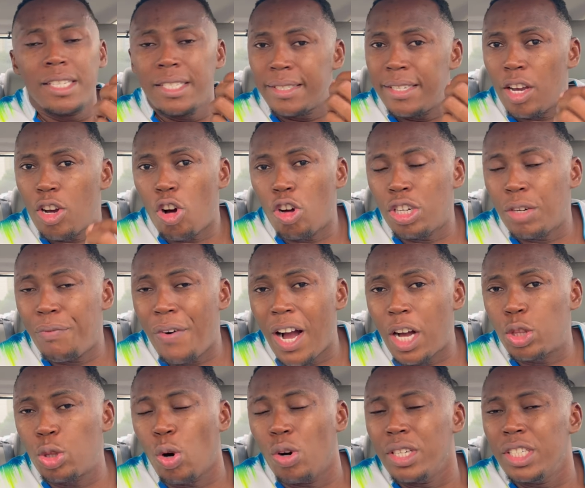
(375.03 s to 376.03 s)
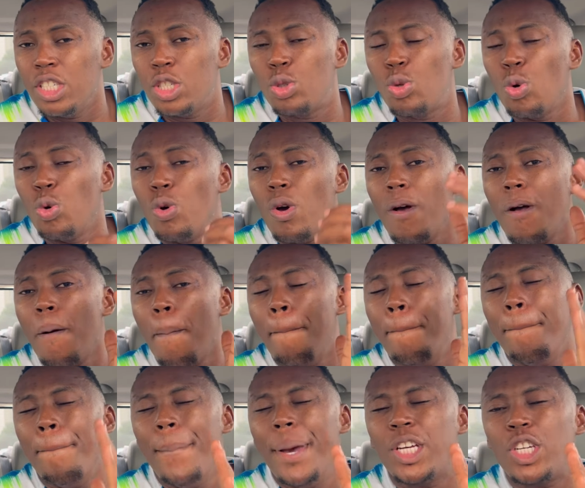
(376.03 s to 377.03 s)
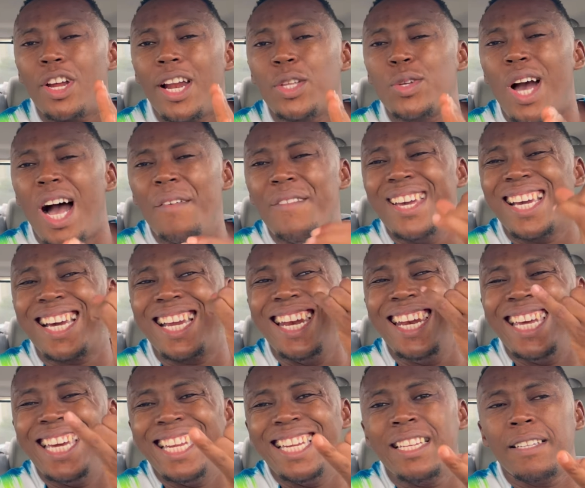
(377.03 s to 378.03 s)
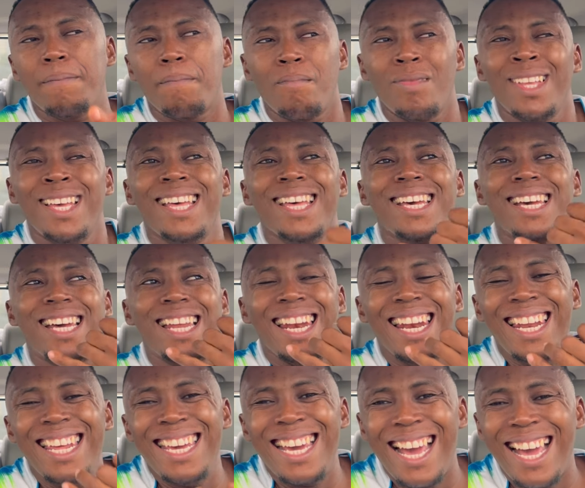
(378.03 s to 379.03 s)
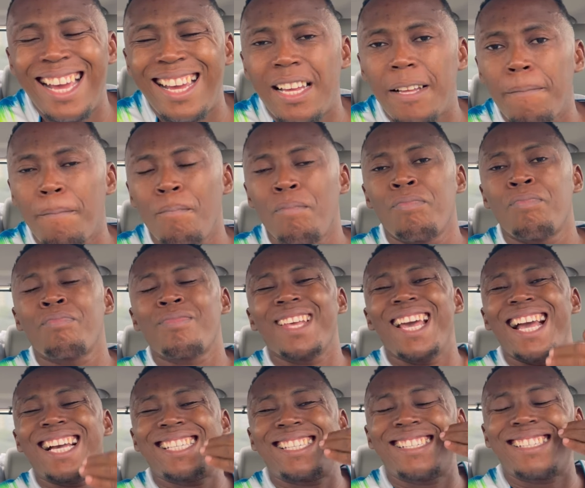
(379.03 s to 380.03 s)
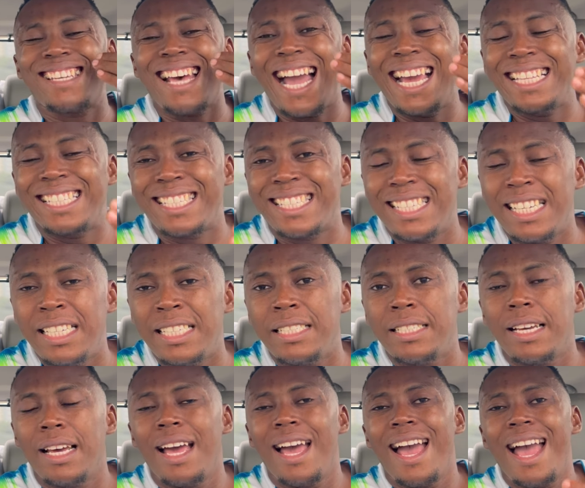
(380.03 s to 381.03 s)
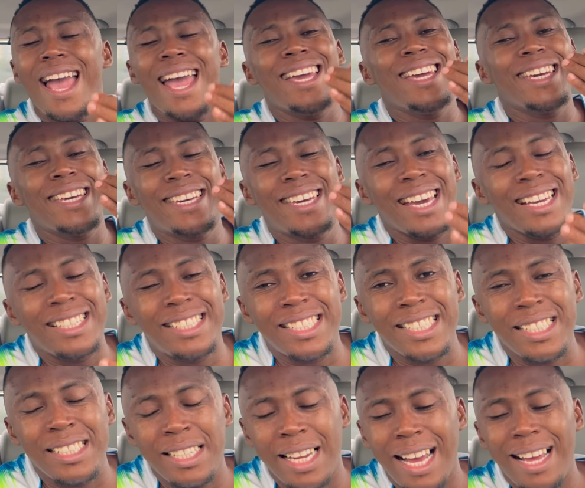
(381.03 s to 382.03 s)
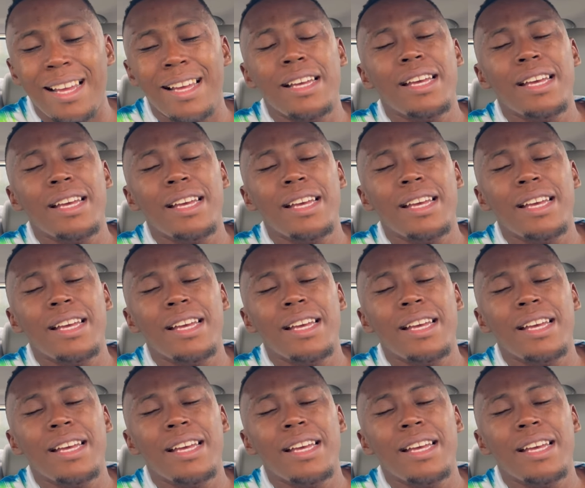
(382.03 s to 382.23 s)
Second factor is to make sure that you have a clean, clear, exciting, engaging